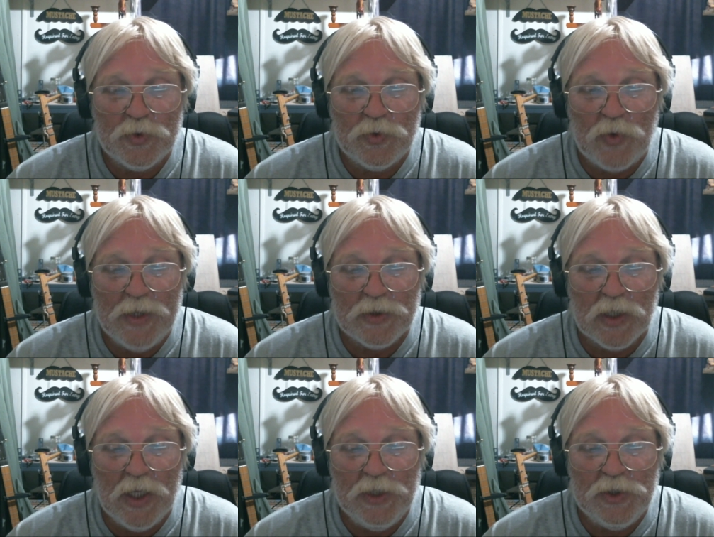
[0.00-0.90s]

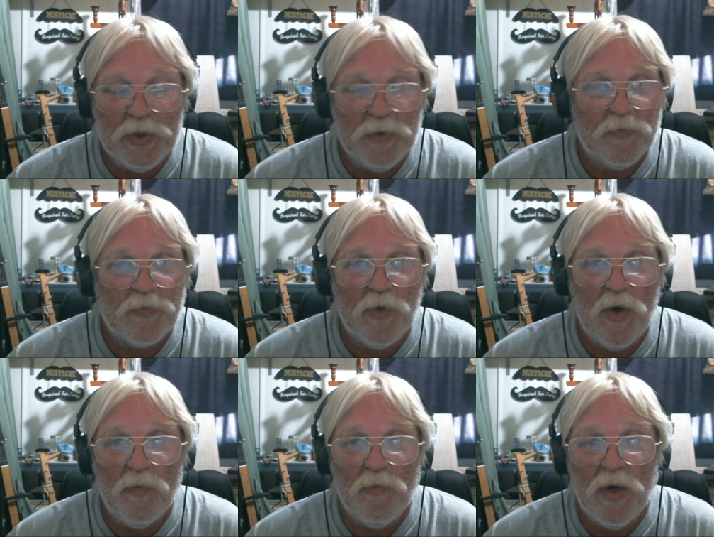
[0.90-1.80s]
translation
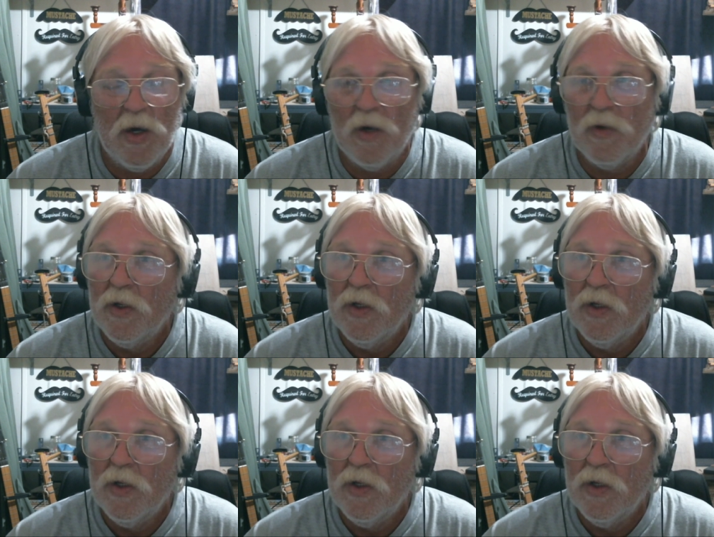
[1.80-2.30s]
from uh,